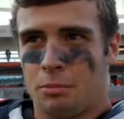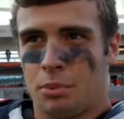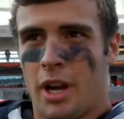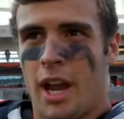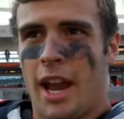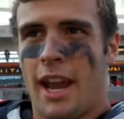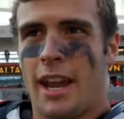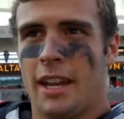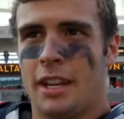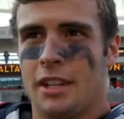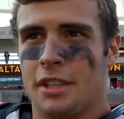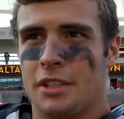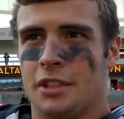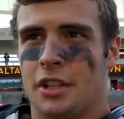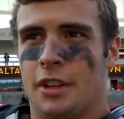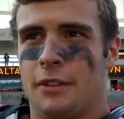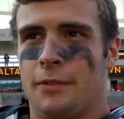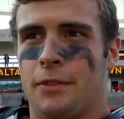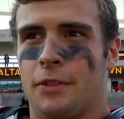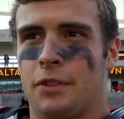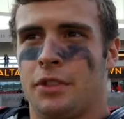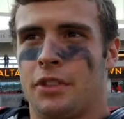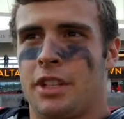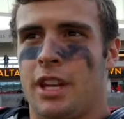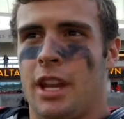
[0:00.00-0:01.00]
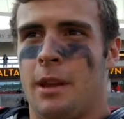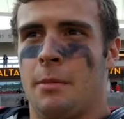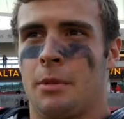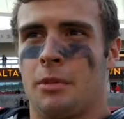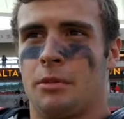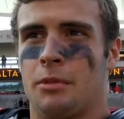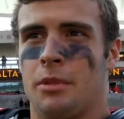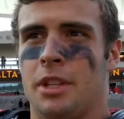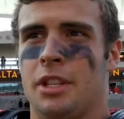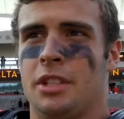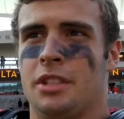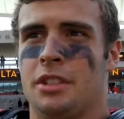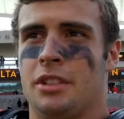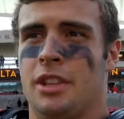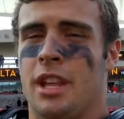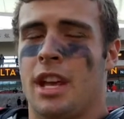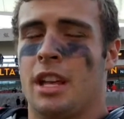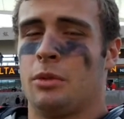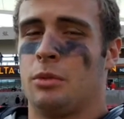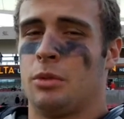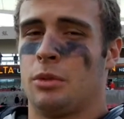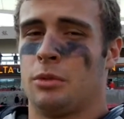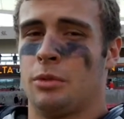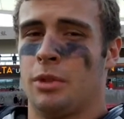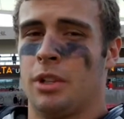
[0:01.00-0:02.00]
Brighton is our first game of region.
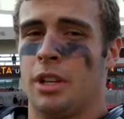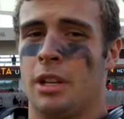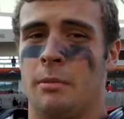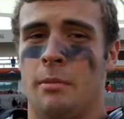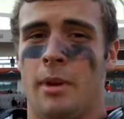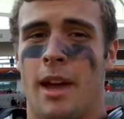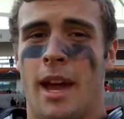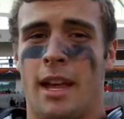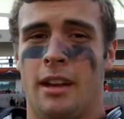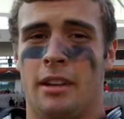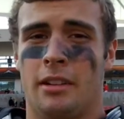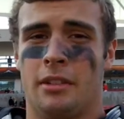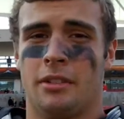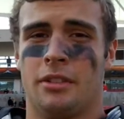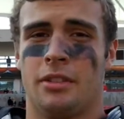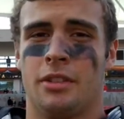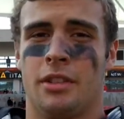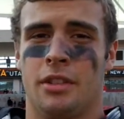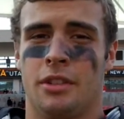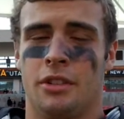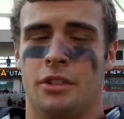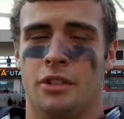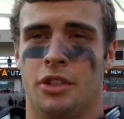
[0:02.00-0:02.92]
That's what really matters.